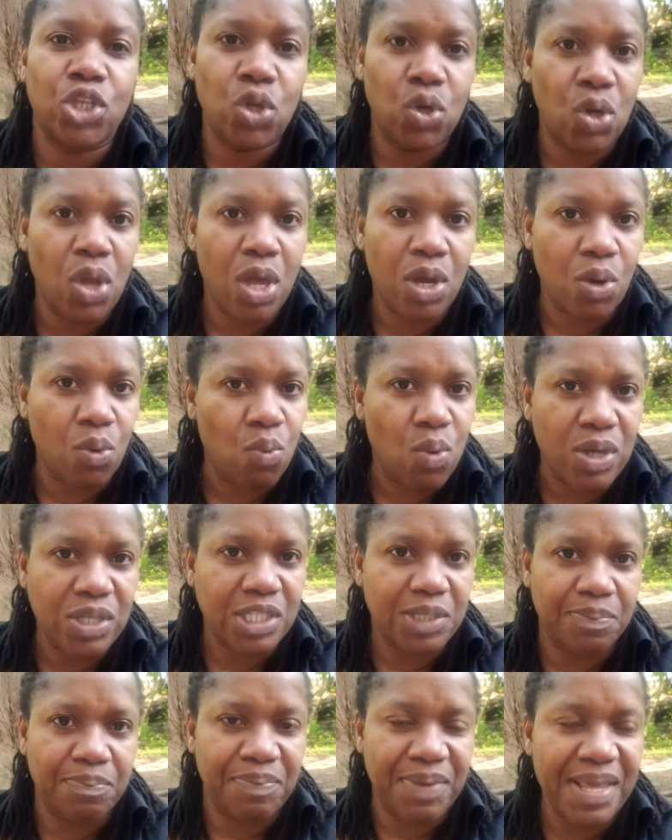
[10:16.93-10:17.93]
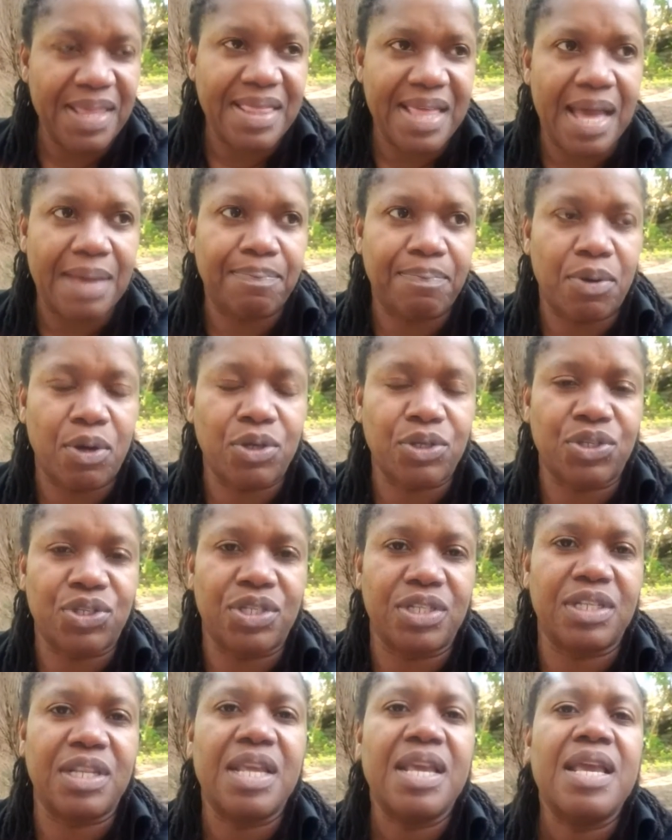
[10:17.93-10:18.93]
no longer want to be that
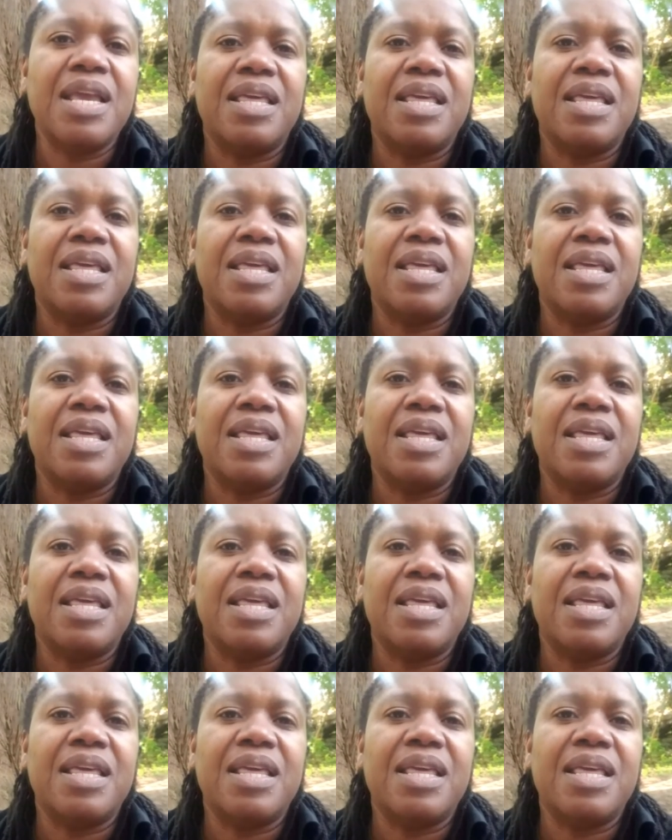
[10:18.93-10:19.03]
person,